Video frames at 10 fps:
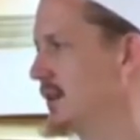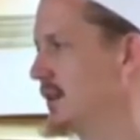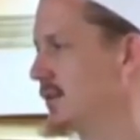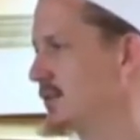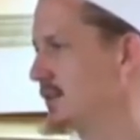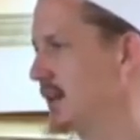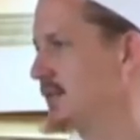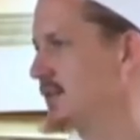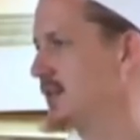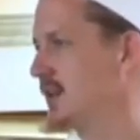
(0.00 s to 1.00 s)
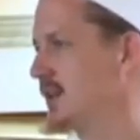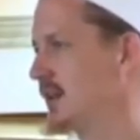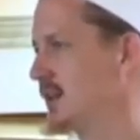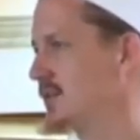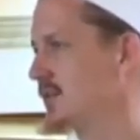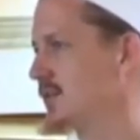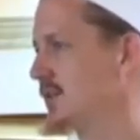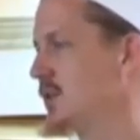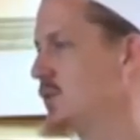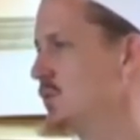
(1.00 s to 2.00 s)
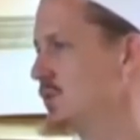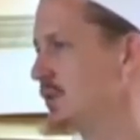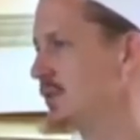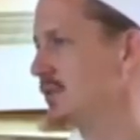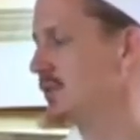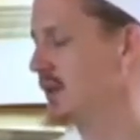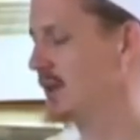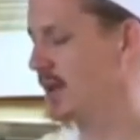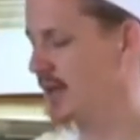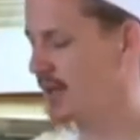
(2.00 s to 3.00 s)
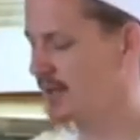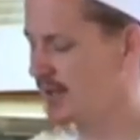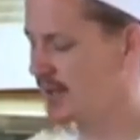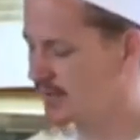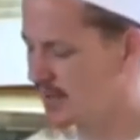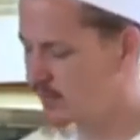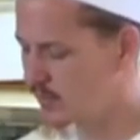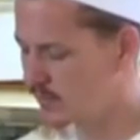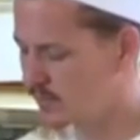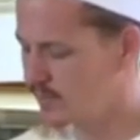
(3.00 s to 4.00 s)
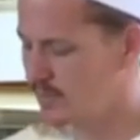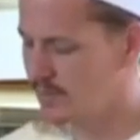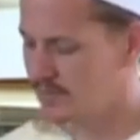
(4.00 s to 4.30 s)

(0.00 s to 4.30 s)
That he understands indications and allusions, and that they will